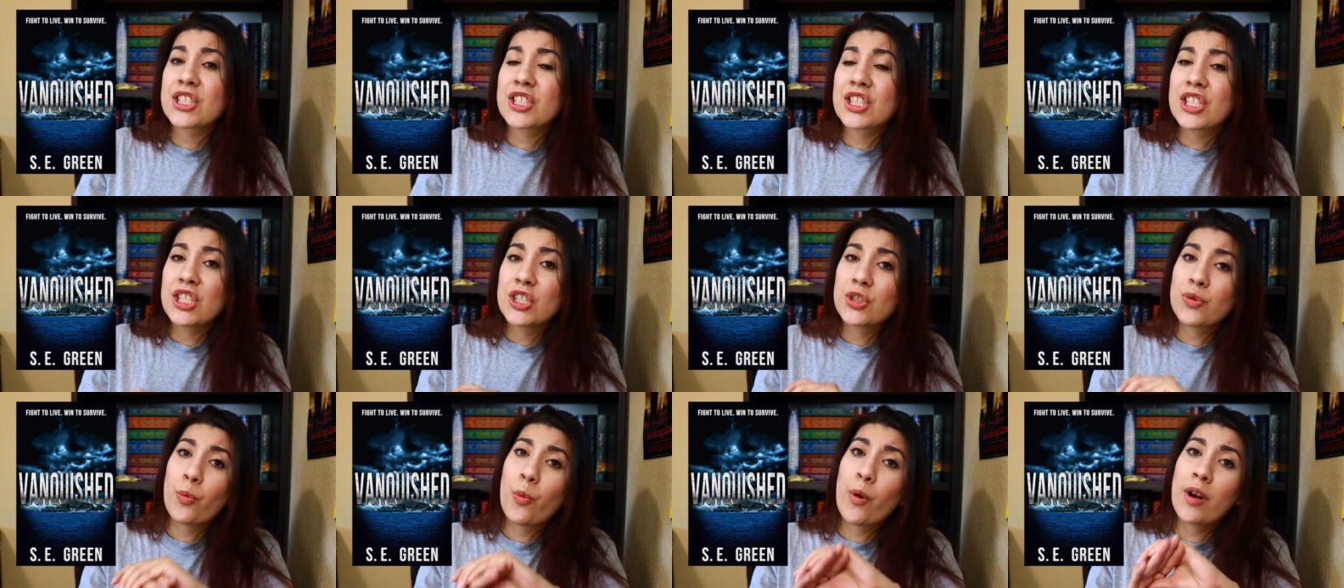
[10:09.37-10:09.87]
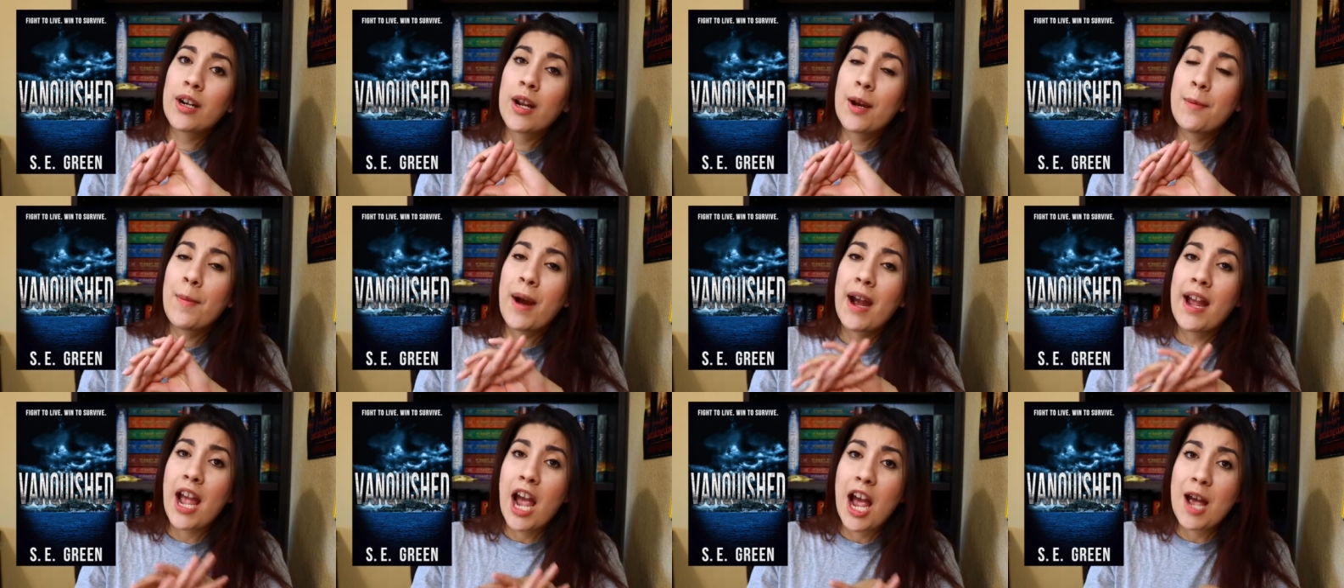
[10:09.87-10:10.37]
she's one of
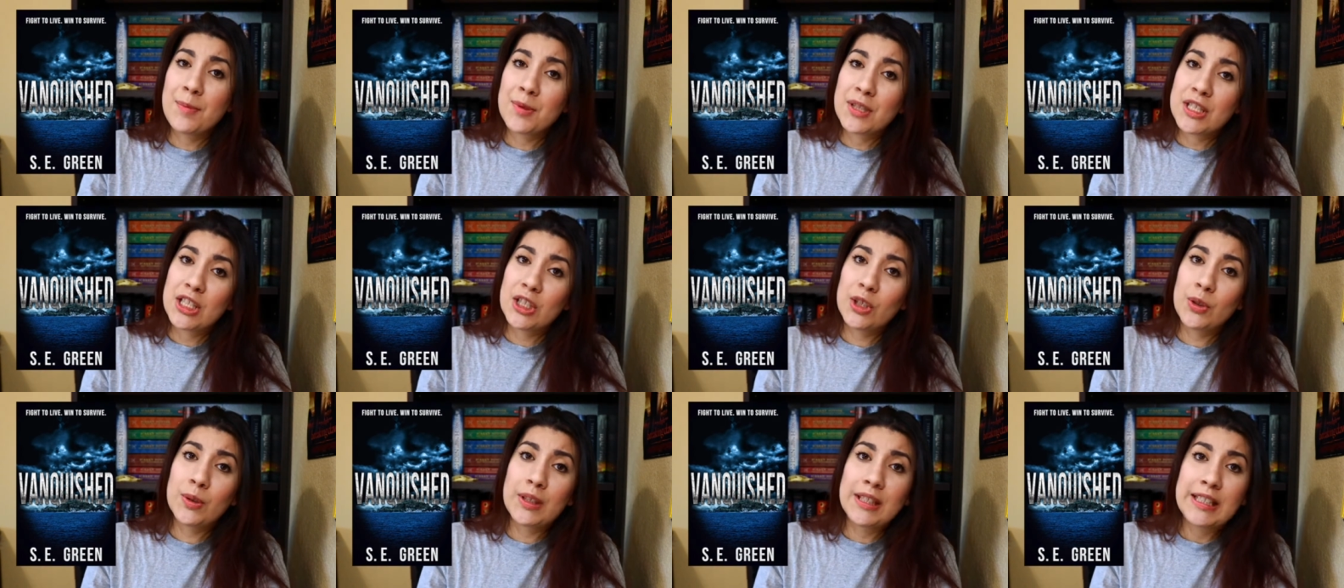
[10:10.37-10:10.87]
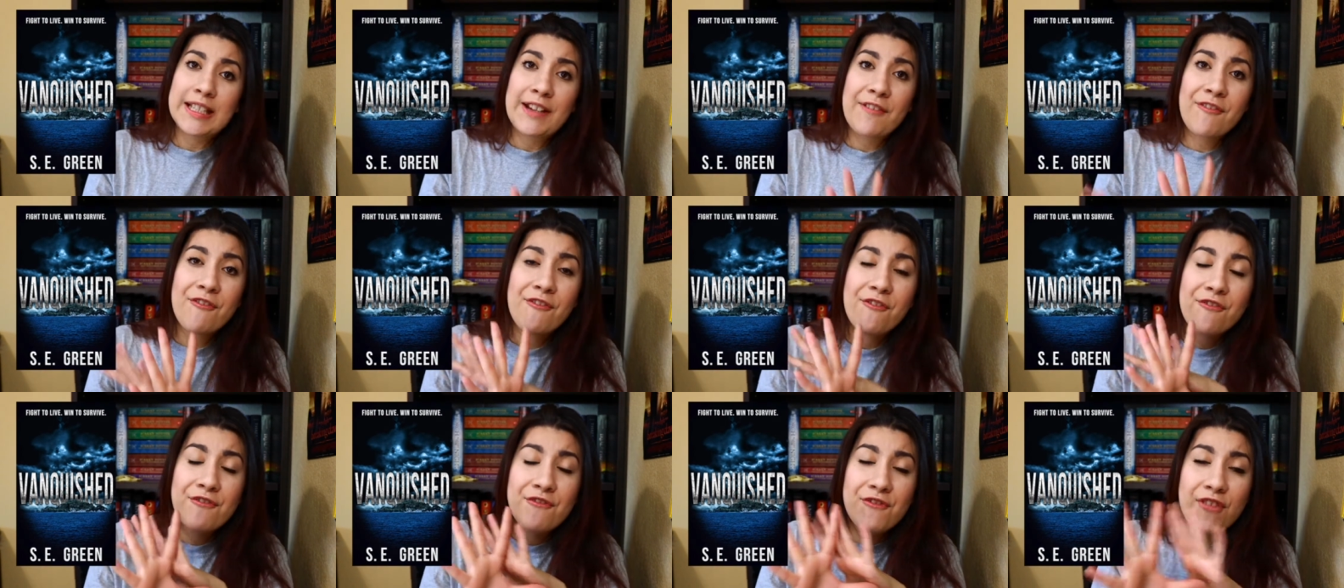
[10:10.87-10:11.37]
my absolutely
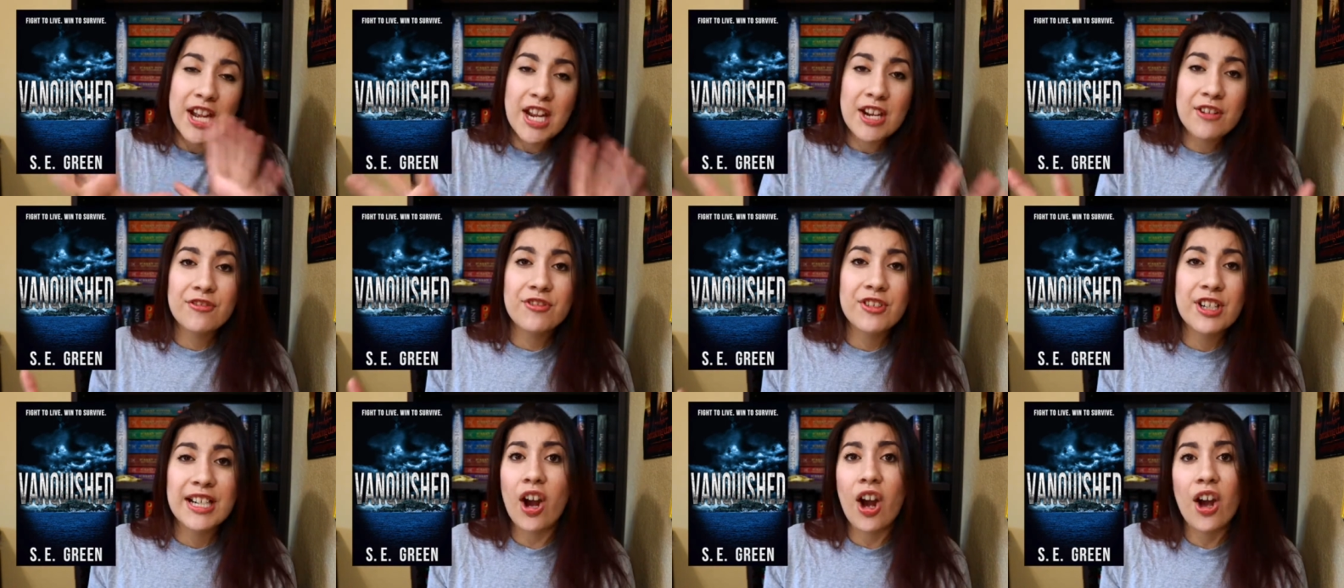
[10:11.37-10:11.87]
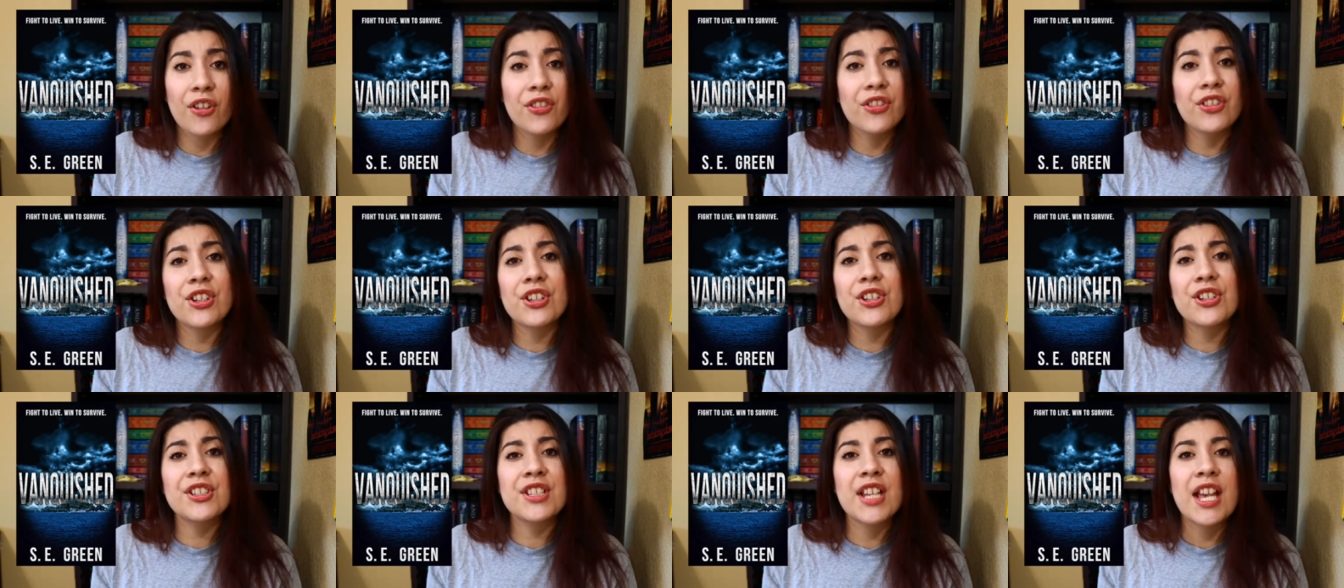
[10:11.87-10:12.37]
favorite
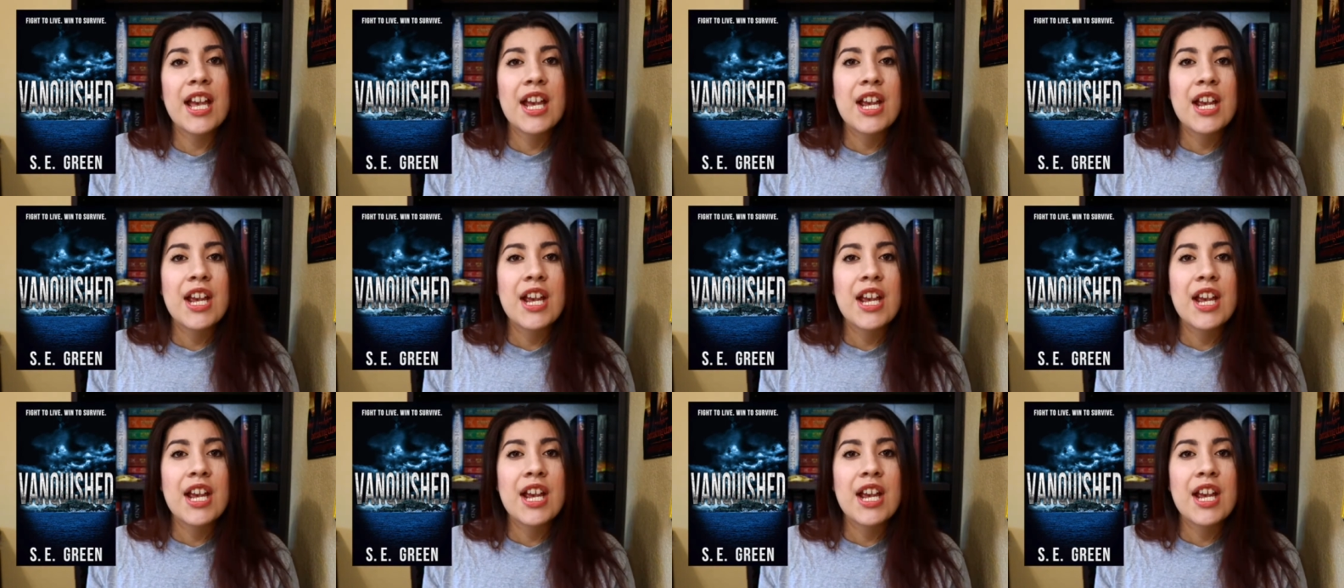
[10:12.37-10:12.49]
authors.